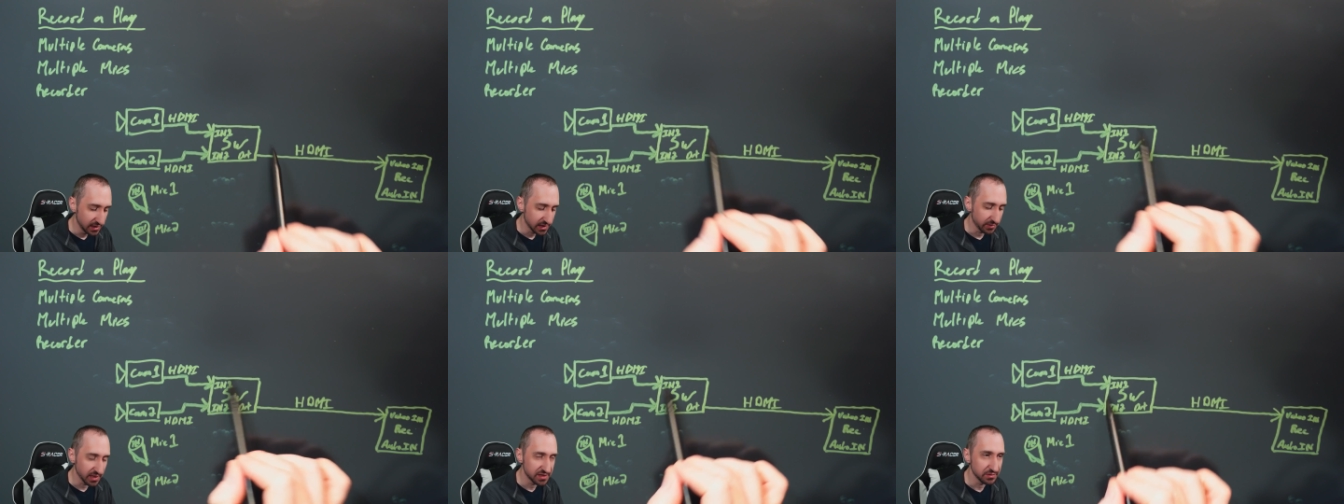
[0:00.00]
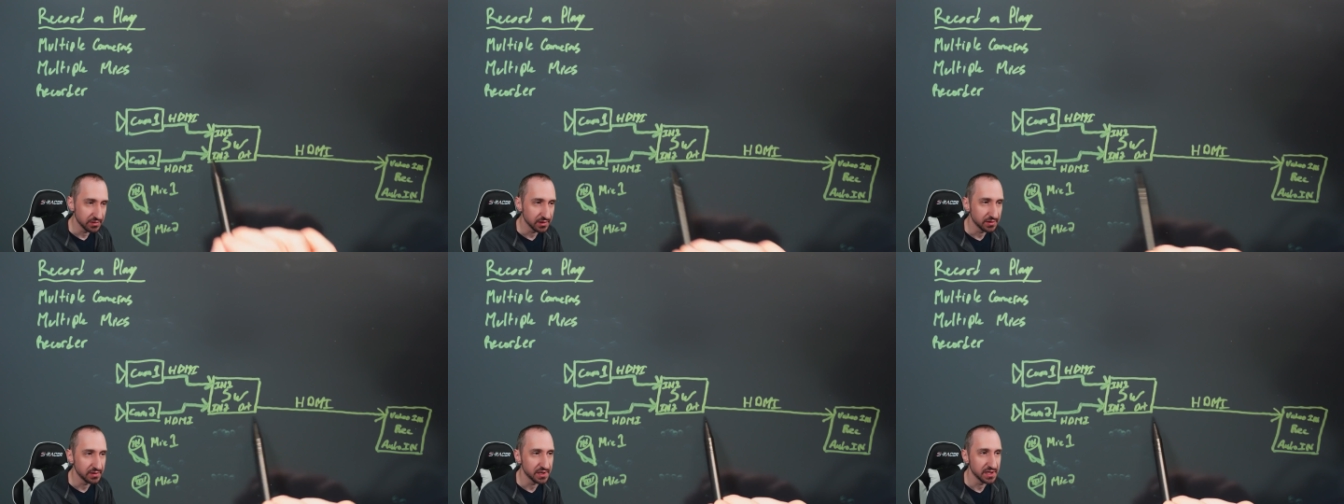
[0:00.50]
that we had to
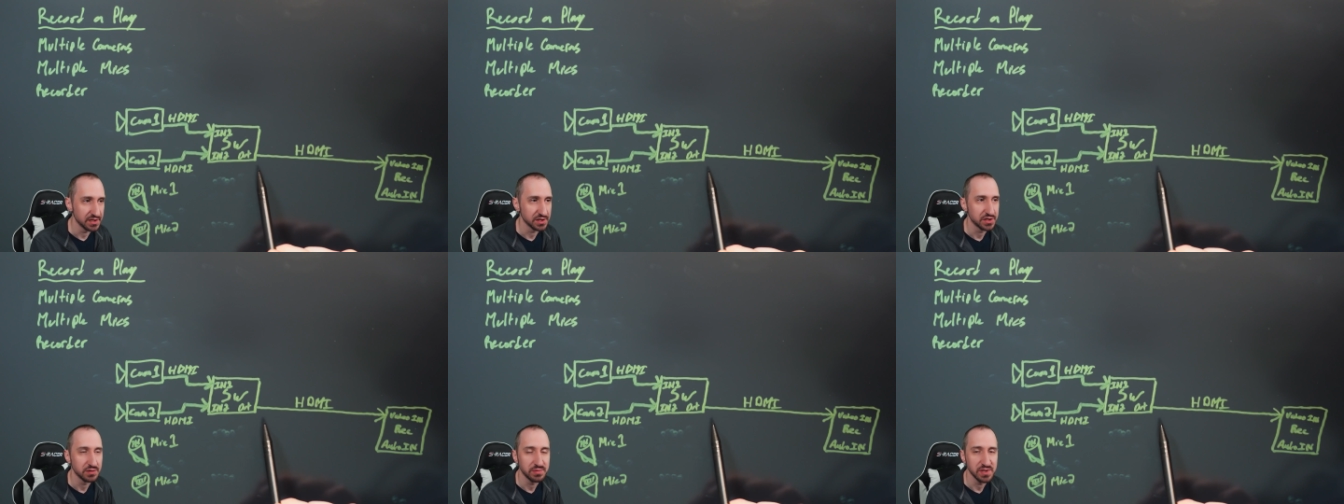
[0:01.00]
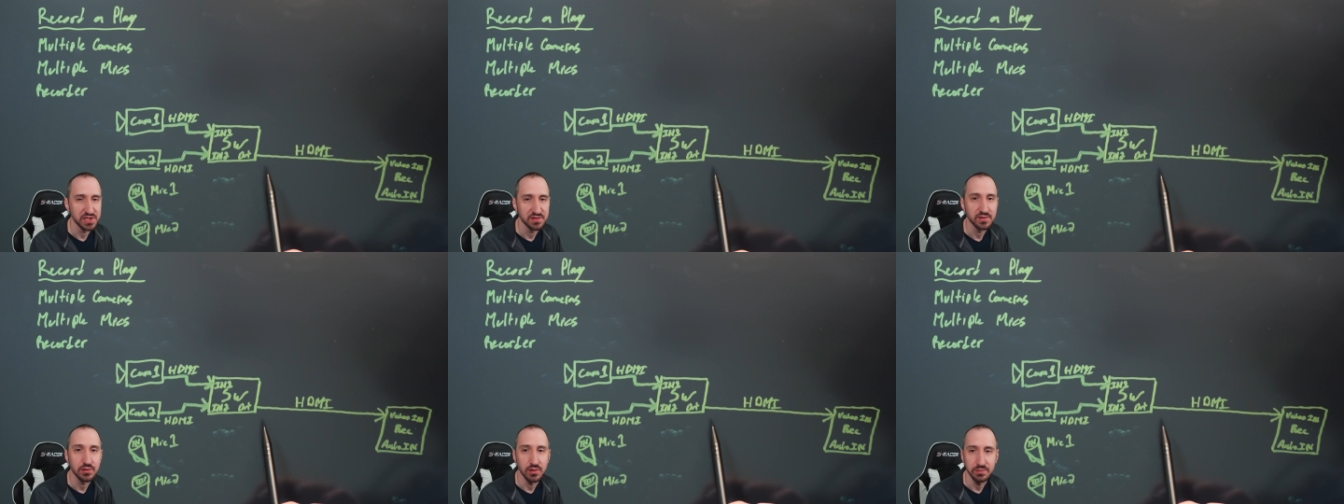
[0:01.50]
include an additional piece
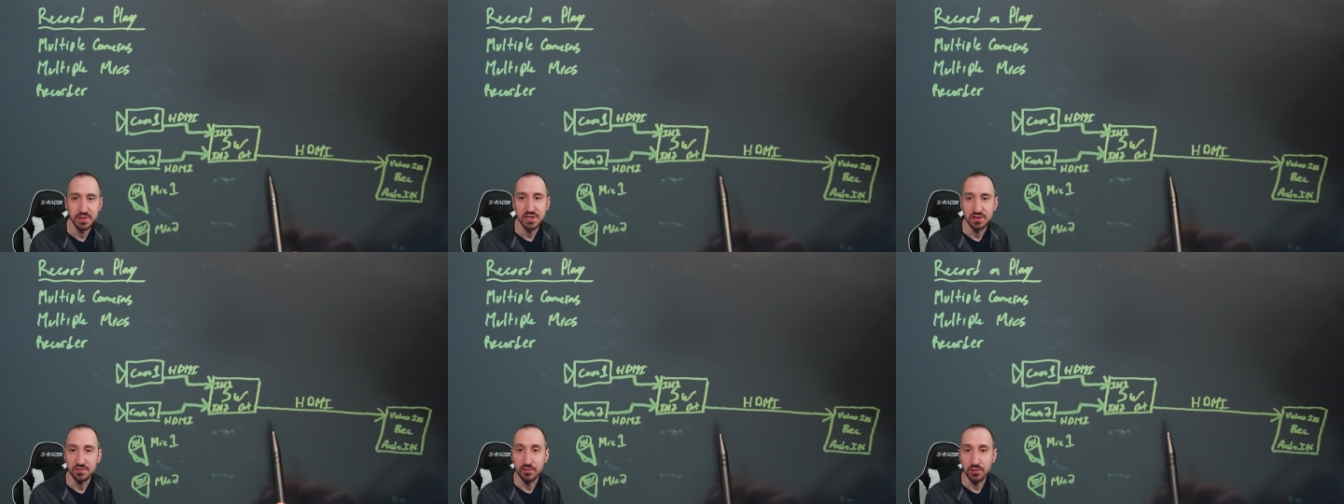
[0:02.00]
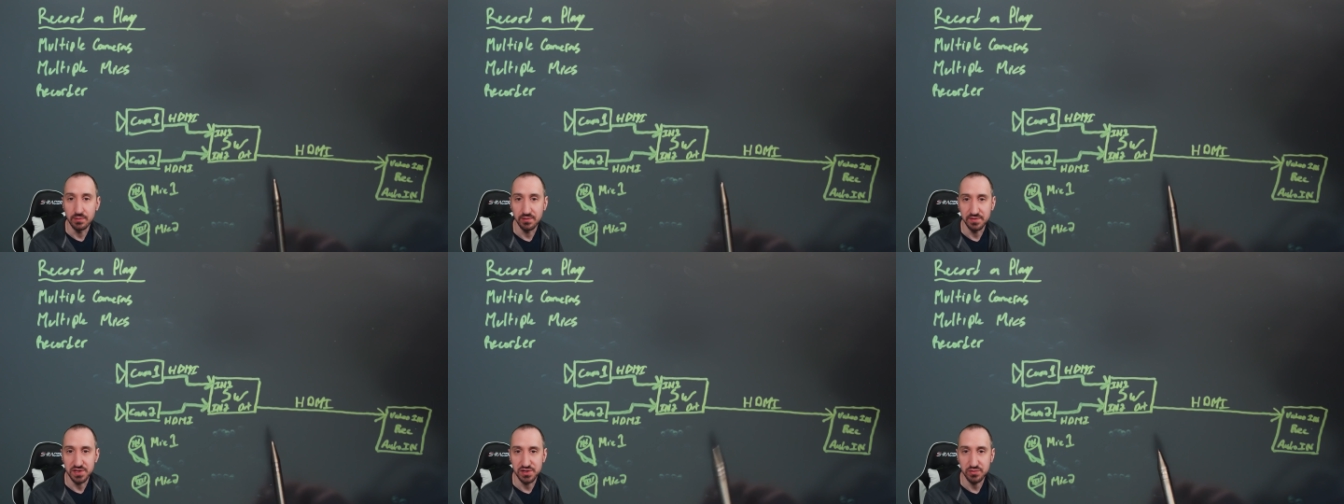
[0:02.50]
of equipment in the form
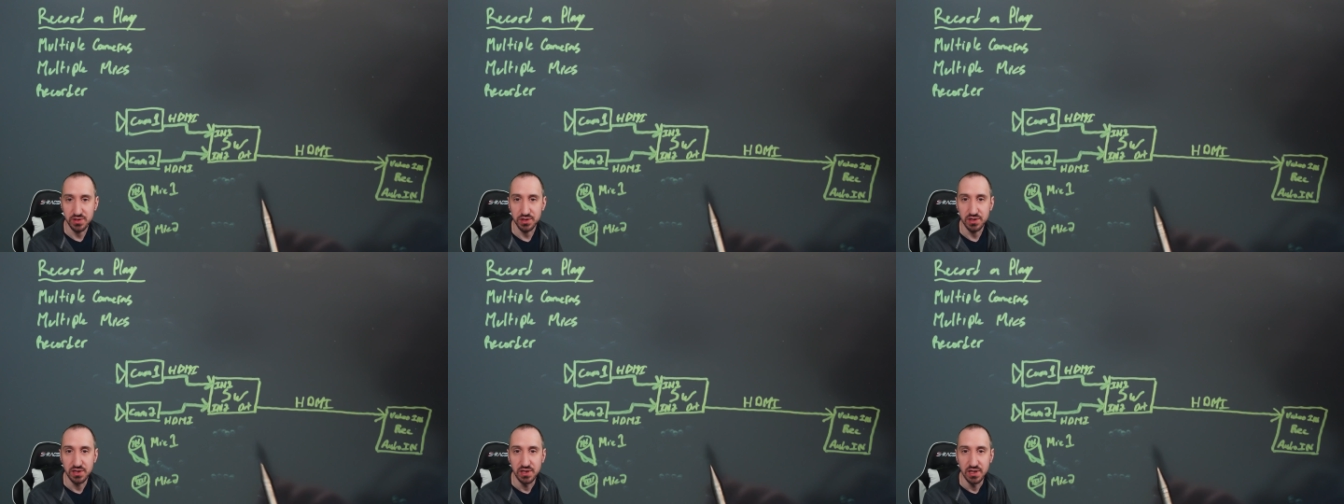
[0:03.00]
of the switcher